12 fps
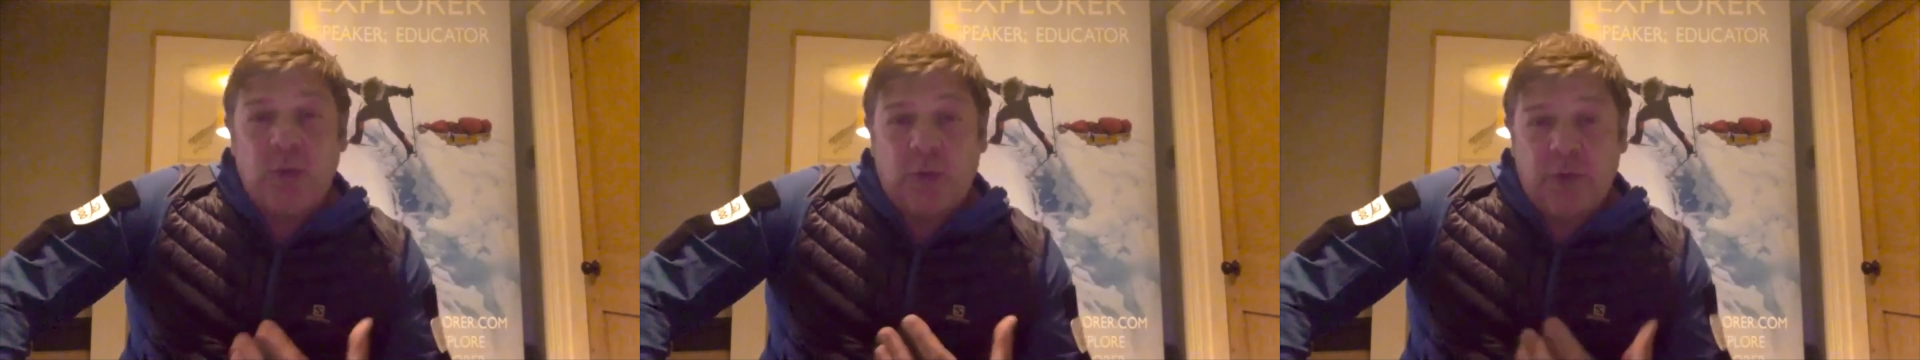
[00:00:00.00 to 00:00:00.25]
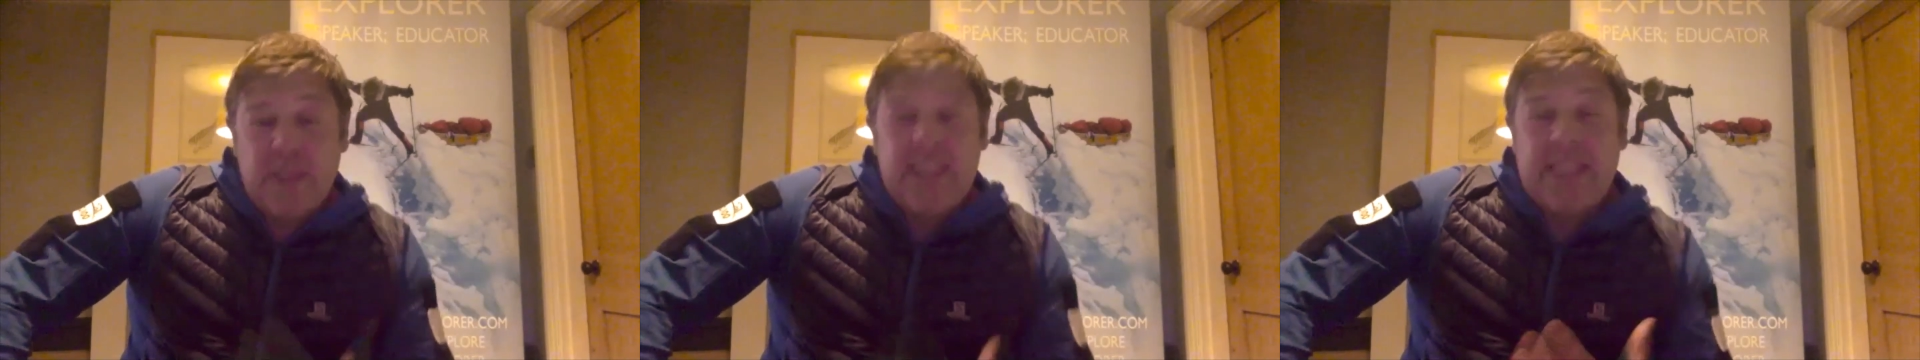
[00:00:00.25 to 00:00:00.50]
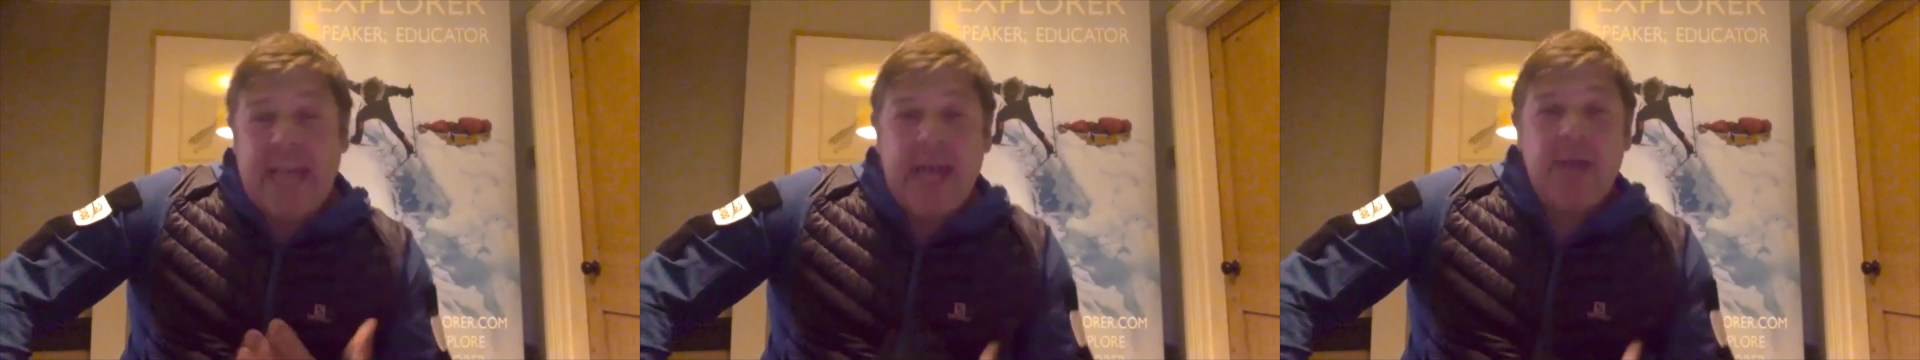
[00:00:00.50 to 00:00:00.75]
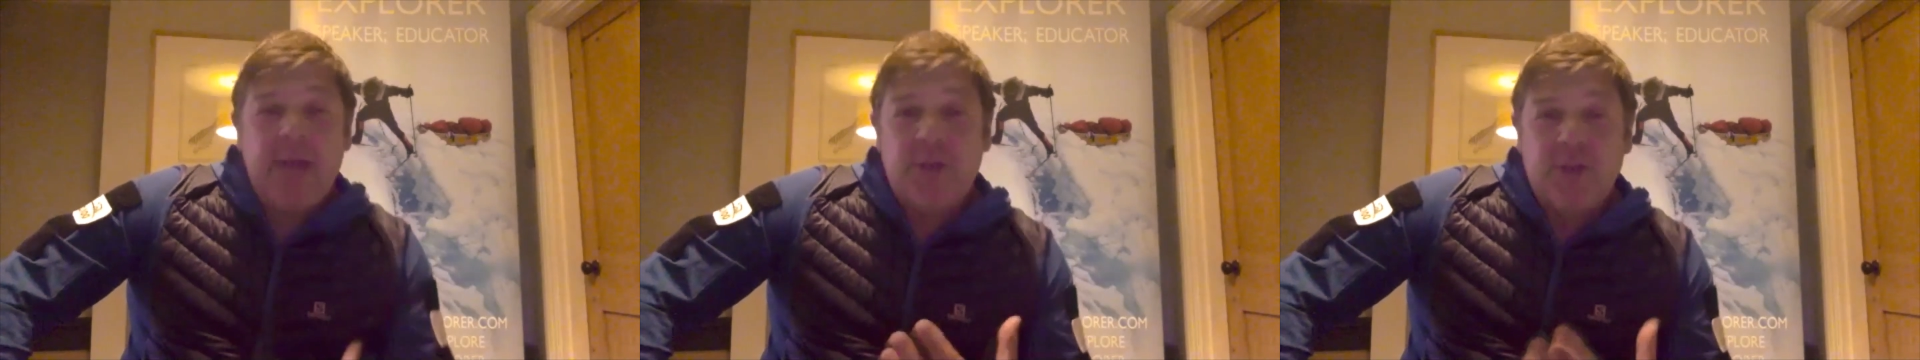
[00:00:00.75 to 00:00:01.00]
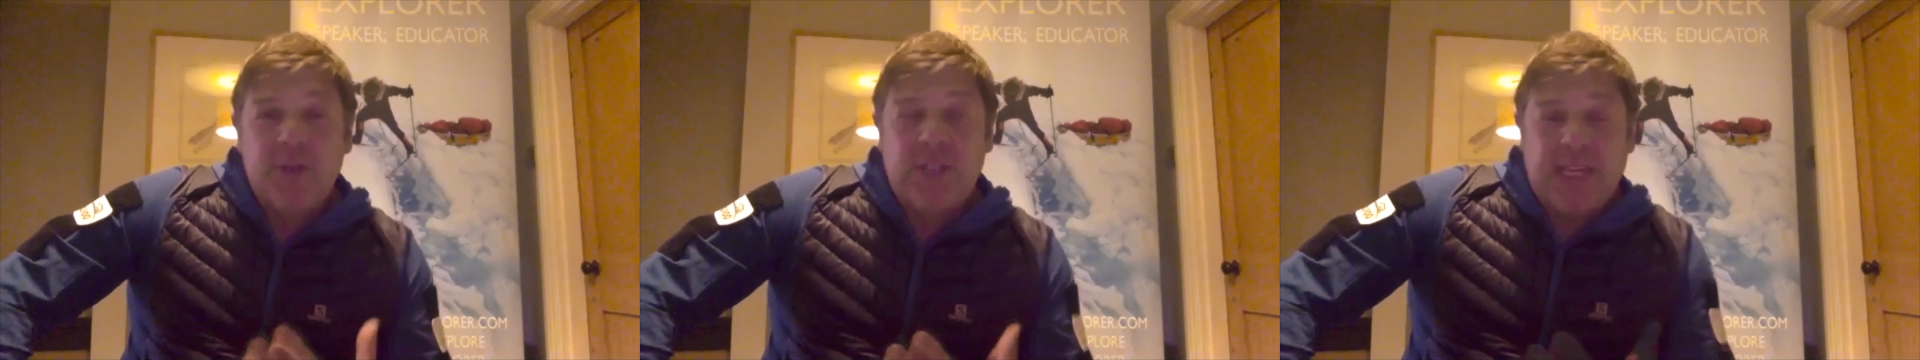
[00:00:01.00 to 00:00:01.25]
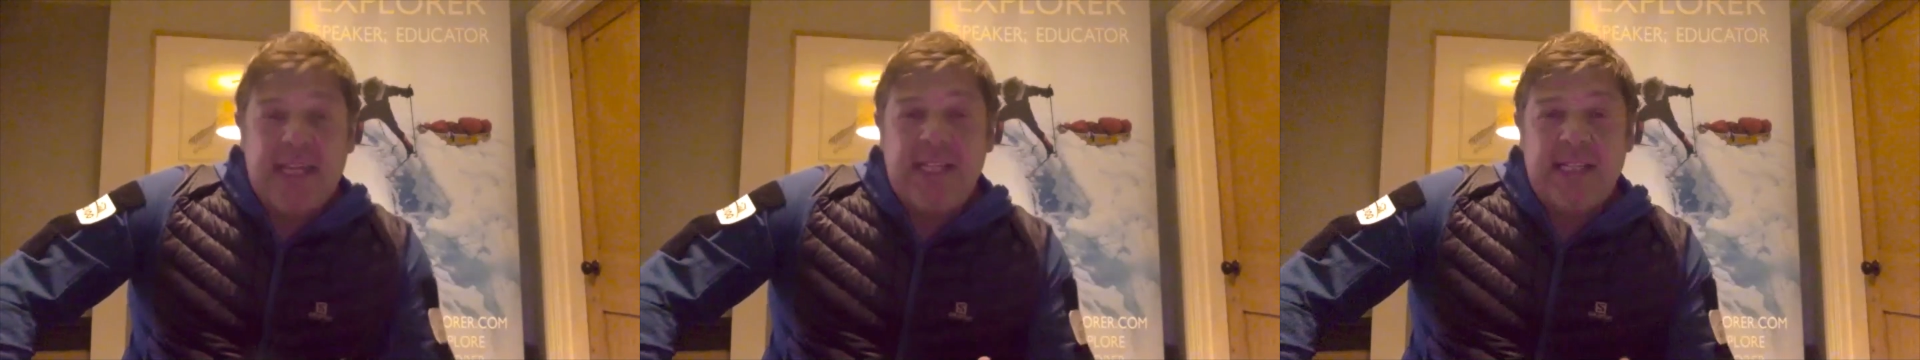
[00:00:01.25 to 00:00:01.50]
3,000
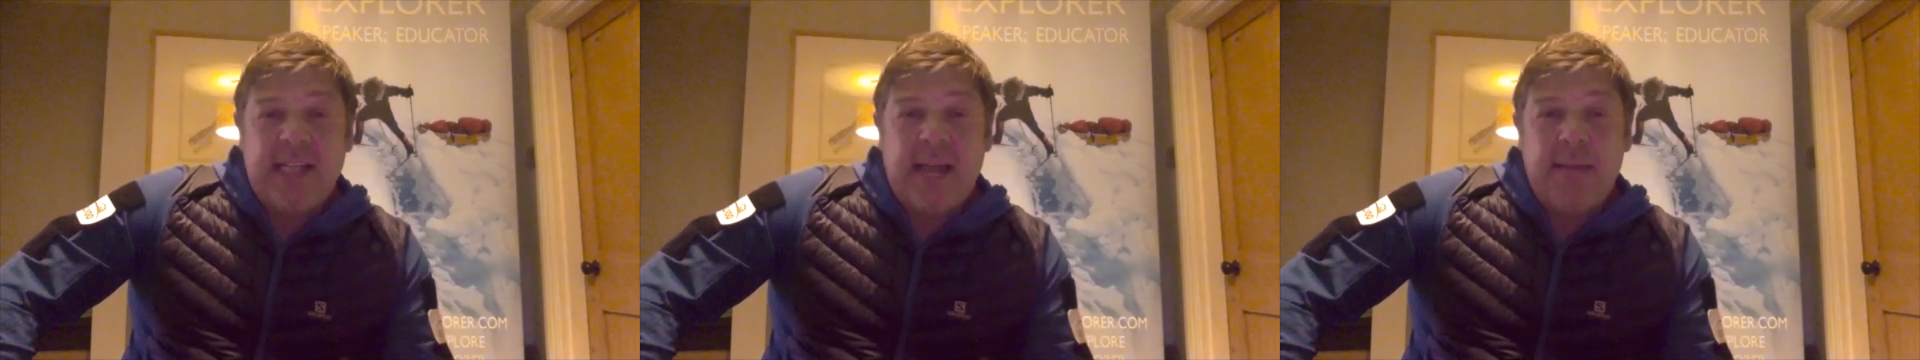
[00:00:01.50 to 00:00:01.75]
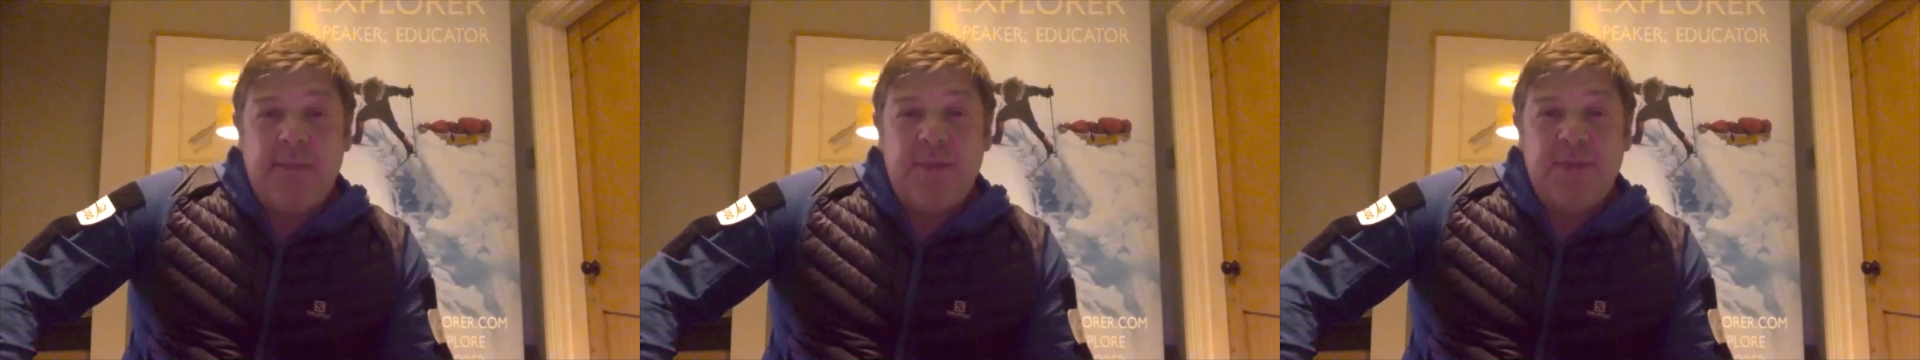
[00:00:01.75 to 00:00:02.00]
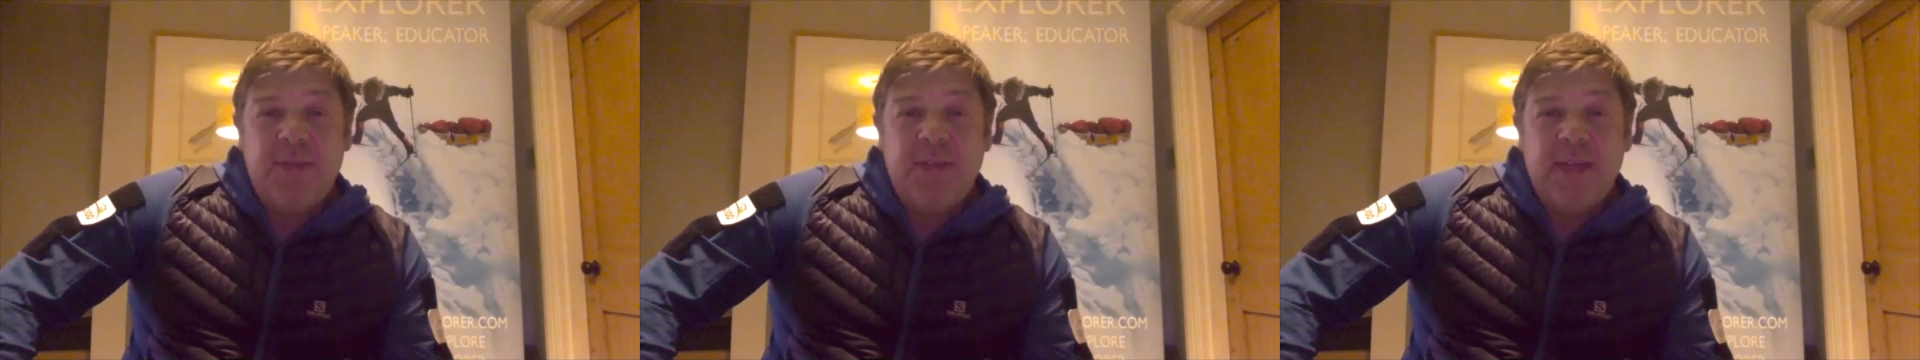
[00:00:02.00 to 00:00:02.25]
ski steps